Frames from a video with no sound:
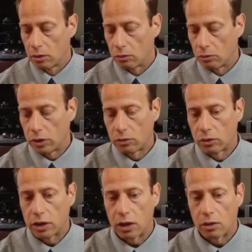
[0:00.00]
We don't really
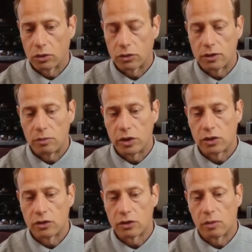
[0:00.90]
care what those
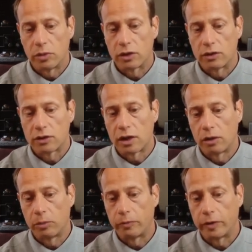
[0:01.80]
dimensions are because
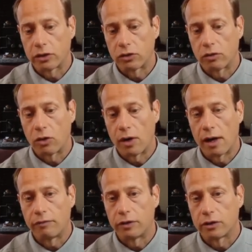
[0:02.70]
scalable vector
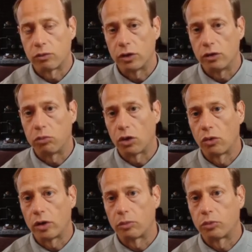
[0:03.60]
graphics, when you blow
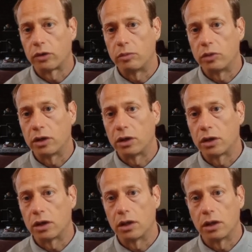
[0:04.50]
it up really big,
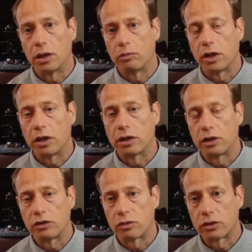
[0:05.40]
it
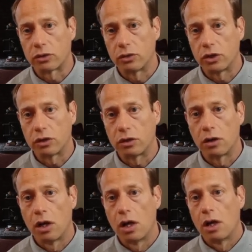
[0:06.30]
maintains resolution.
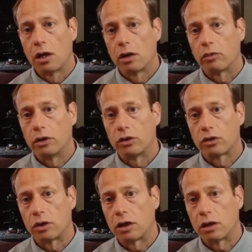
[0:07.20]
When you
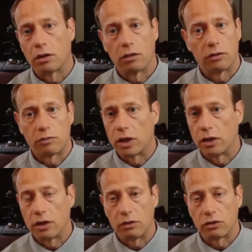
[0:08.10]
shrink it, it
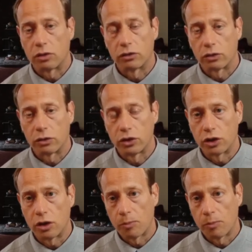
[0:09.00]
maintains the resolution.